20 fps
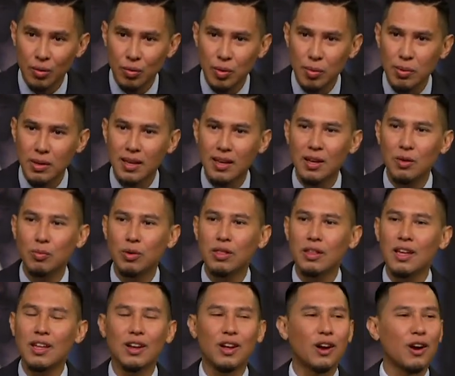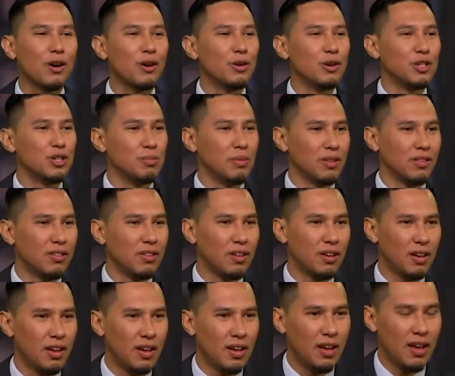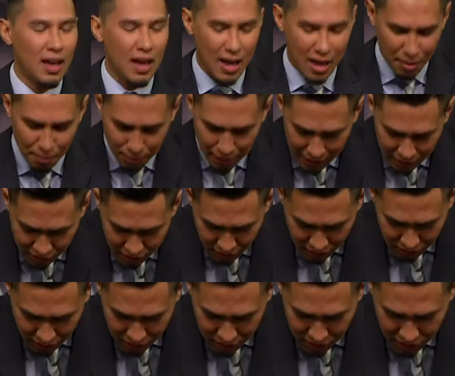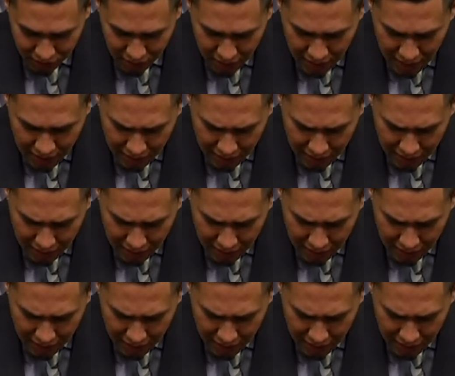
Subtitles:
We begin with encouragement and blessings.